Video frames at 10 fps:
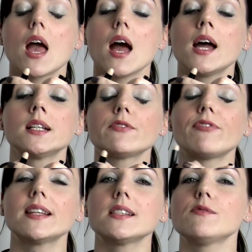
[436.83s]
And
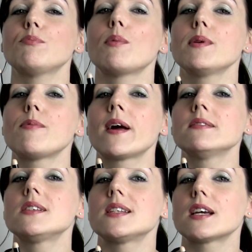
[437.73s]
fans of Bobbi
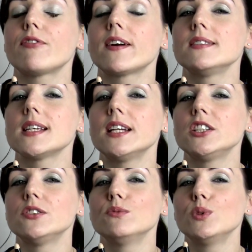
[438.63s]
Brown's stick
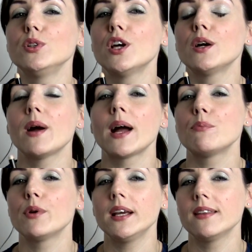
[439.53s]
foundation will know how
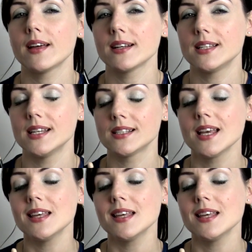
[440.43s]
brilliant that is.